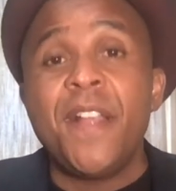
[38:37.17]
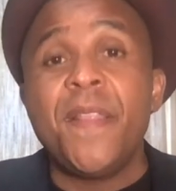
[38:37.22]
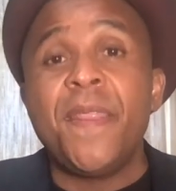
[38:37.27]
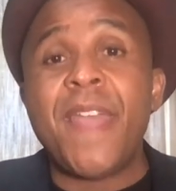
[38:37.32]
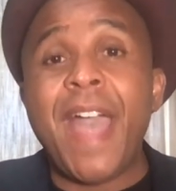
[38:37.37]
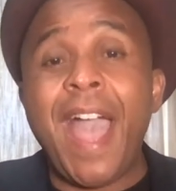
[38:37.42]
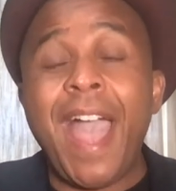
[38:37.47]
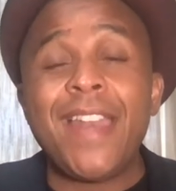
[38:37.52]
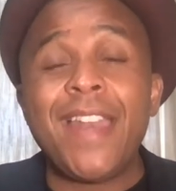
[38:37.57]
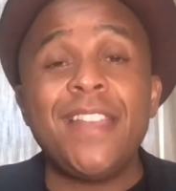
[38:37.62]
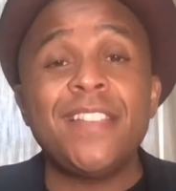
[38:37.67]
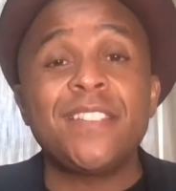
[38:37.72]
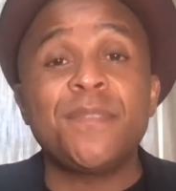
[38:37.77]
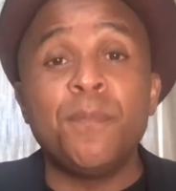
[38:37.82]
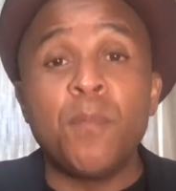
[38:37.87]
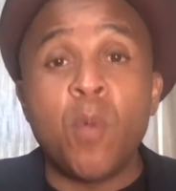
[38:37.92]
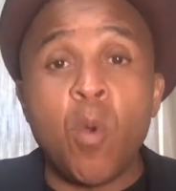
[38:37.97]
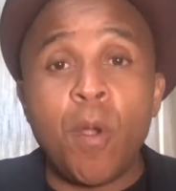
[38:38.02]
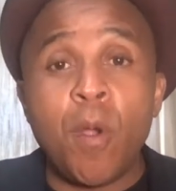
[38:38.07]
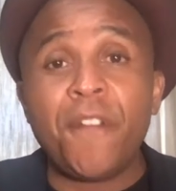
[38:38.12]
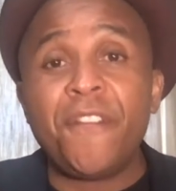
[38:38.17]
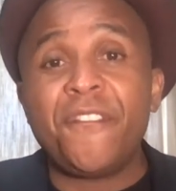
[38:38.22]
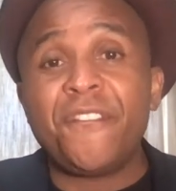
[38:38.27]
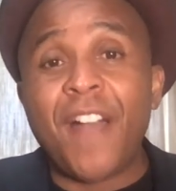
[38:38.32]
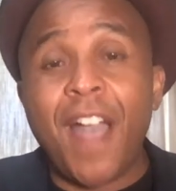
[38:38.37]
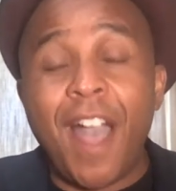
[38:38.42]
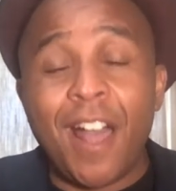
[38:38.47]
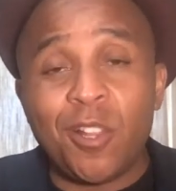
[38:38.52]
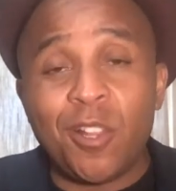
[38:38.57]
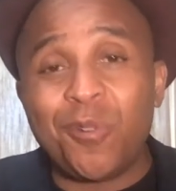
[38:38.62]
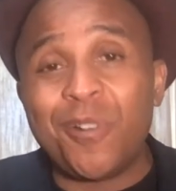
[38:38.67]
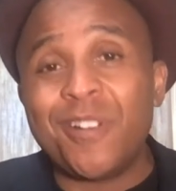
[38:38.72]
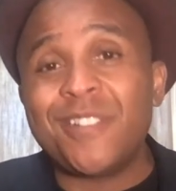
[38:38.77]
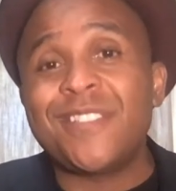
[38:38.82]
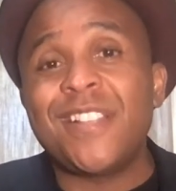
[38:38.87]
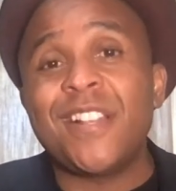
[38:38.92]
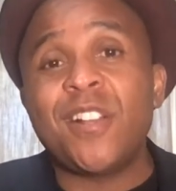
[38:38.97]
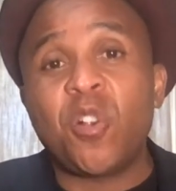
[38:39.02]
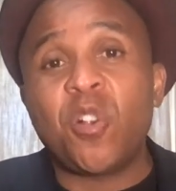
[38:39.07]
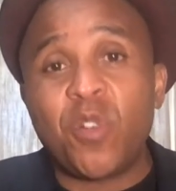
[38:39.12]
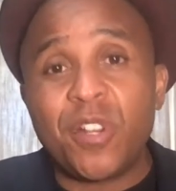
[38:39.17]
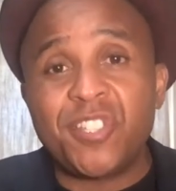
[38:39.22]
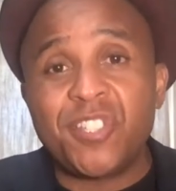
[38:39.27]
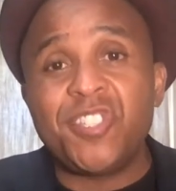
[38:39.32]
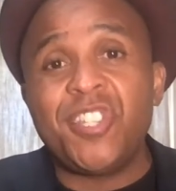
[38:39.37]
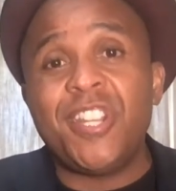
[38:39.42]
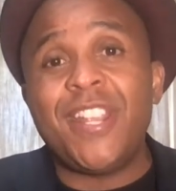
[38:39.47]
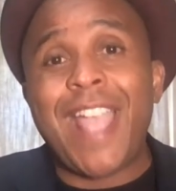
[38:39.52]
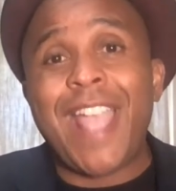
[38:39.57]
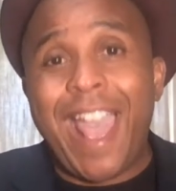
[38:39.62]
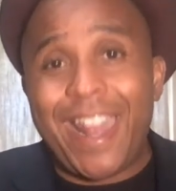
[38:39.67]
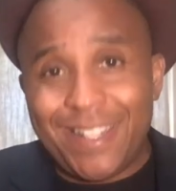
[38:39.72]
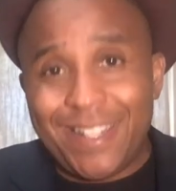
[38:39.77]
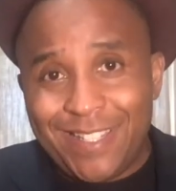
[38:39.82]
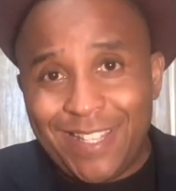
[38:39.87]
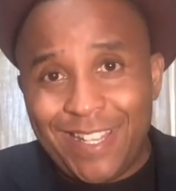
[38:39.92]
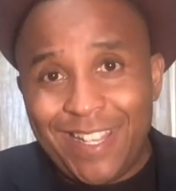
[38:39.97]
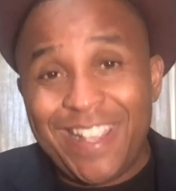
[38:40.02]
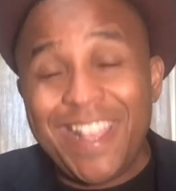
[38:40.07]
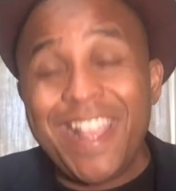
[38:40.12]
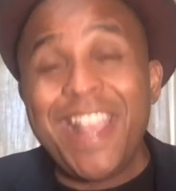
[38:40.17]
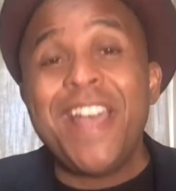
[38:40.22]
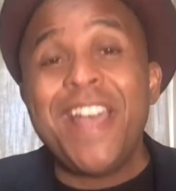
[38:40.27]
That is more followers than Christianity.